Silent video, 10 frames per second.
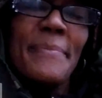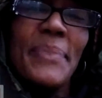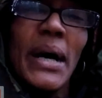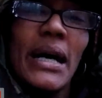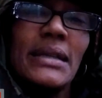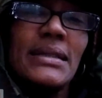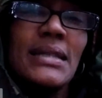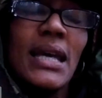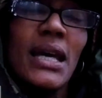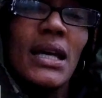But,
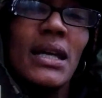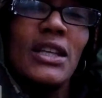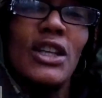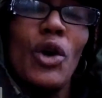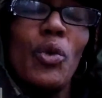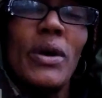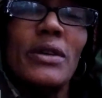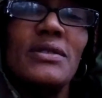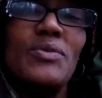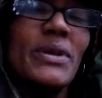we're
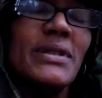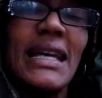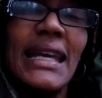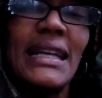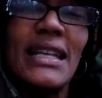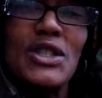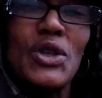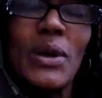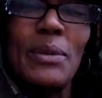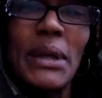digging
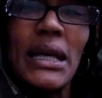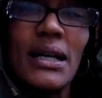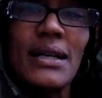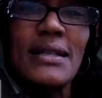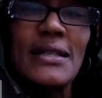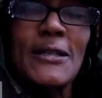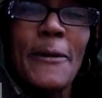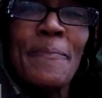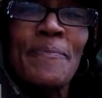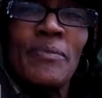into it because
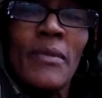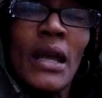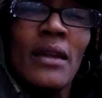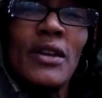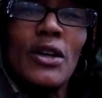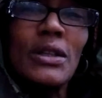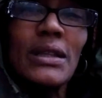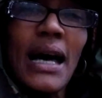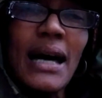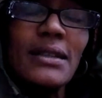there are a
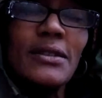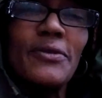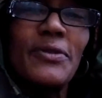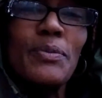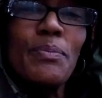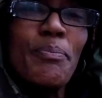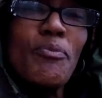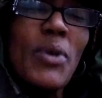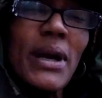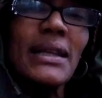lot of
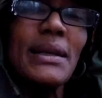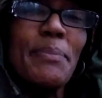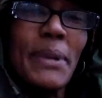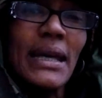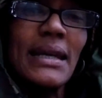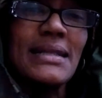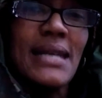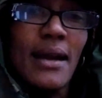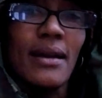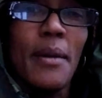really big
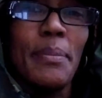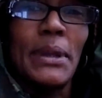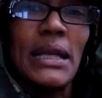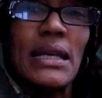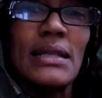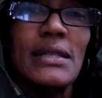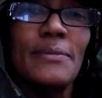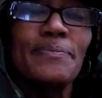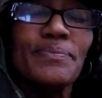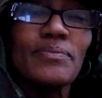tech companies
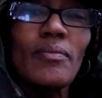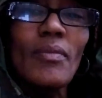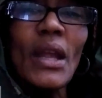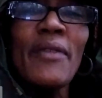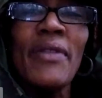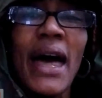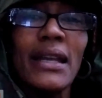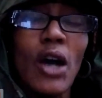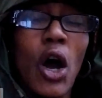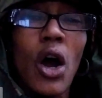that
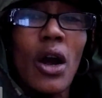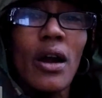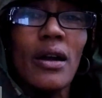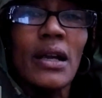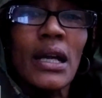are,